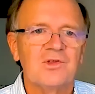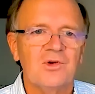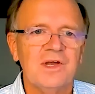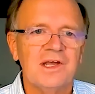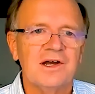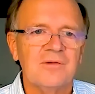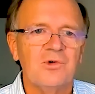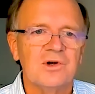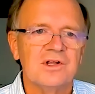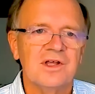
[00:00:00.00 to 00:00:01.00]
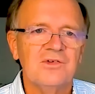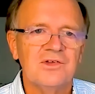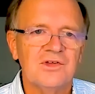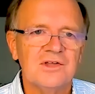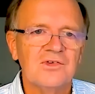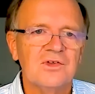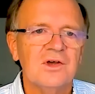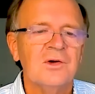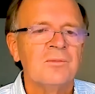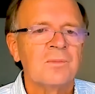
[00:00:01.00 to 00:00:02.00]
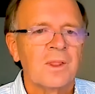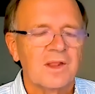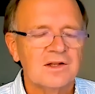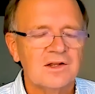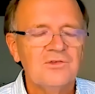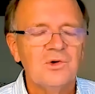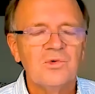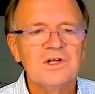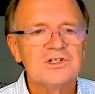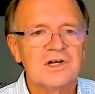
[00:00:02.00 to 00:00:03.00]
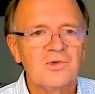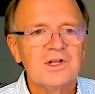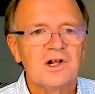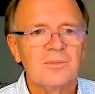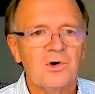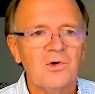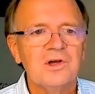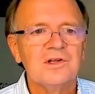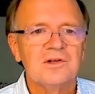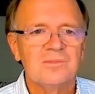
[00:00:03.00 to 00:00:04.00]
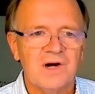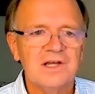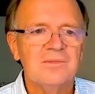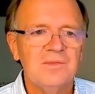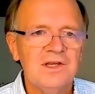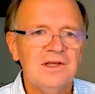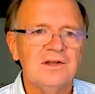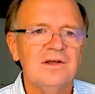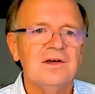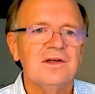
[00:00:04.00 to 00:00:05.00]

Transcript: to make up for the deficits. And if you reach a critical point, it might mean